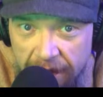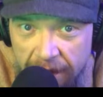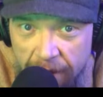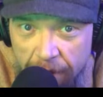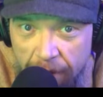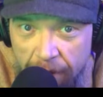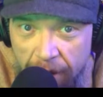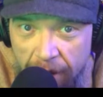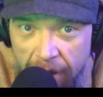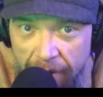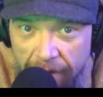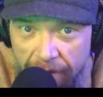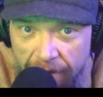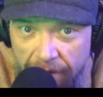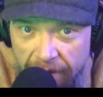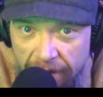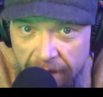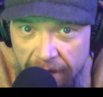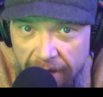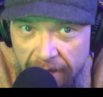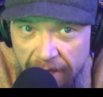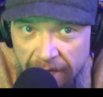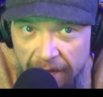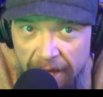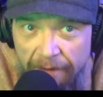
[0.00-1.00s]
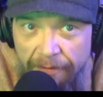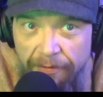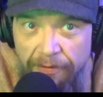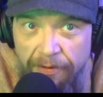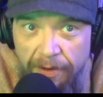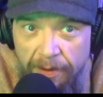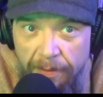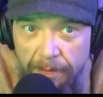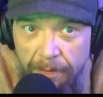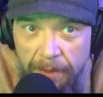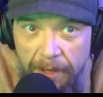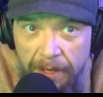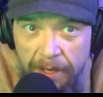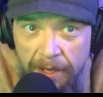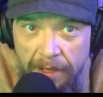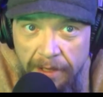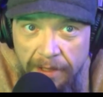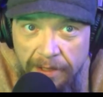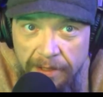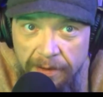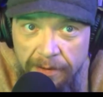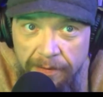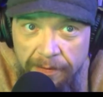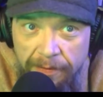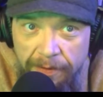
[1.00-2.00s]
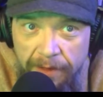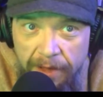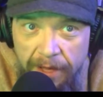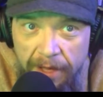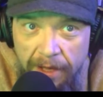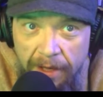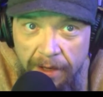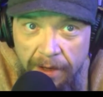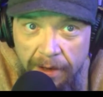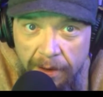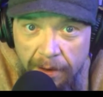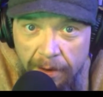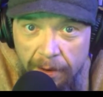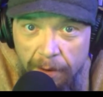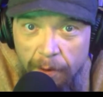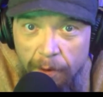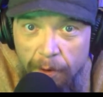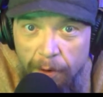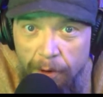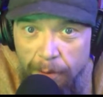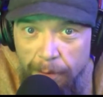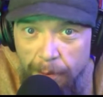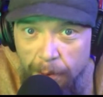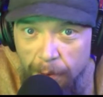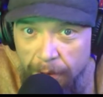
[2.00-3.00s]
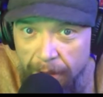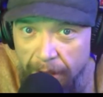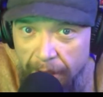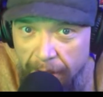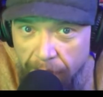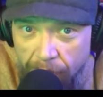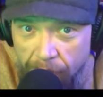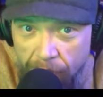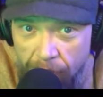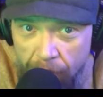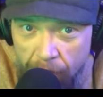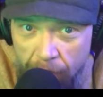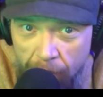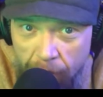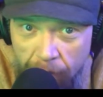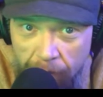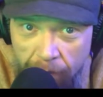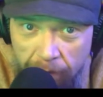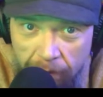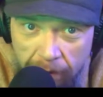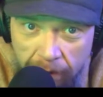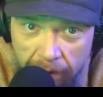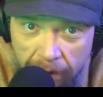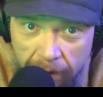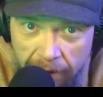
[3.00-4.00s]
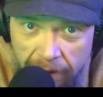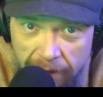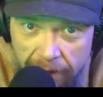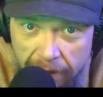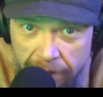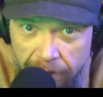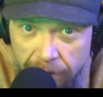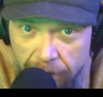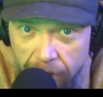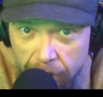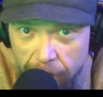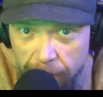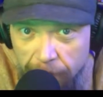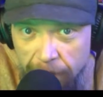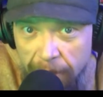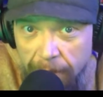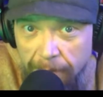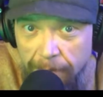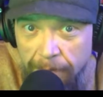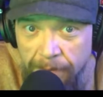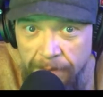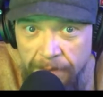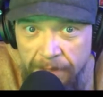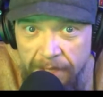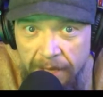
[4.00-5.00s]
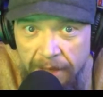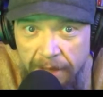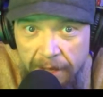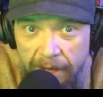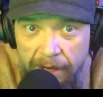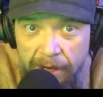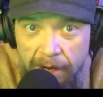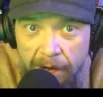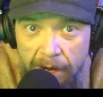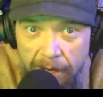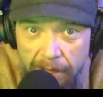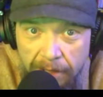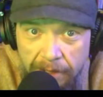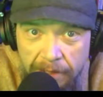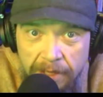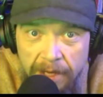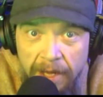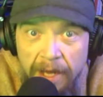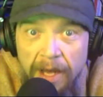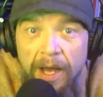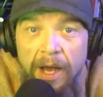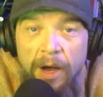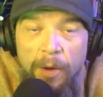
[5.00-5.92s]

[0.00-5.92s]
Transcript: they arrived, they left because of the horrible intestinal problems that they caused.